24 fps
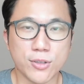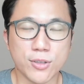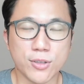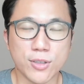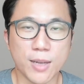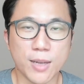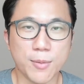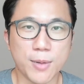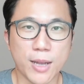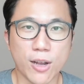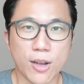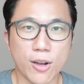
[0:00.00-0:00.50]
to
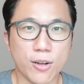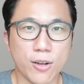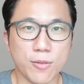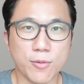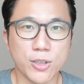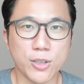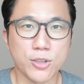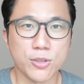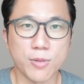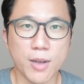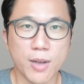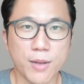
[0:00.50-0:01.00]
them at all
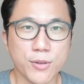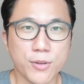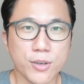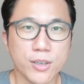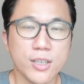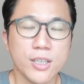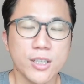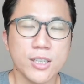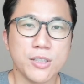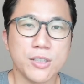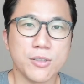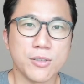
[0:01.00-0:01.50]
whatsoever.
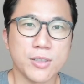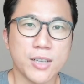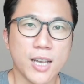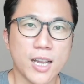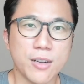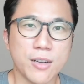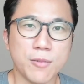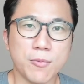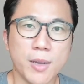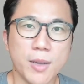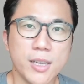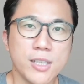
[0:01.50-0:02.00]
So it's
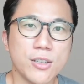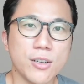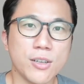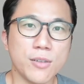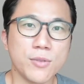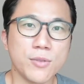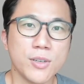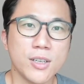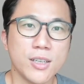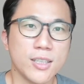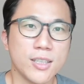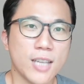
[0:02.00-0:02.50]
kind of waste
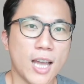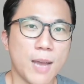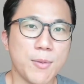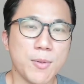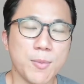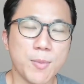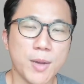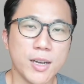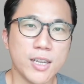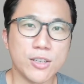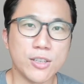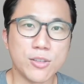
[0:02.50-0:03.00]
of time and
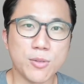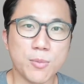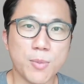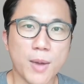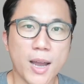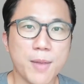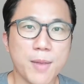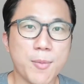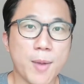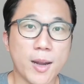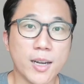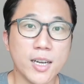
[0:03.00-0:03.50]
money to
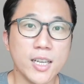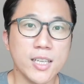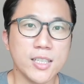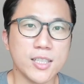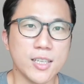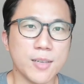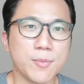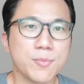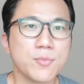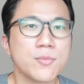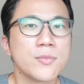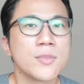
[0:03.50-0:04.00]
buy
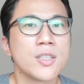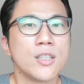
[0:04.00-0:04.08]
magnesium.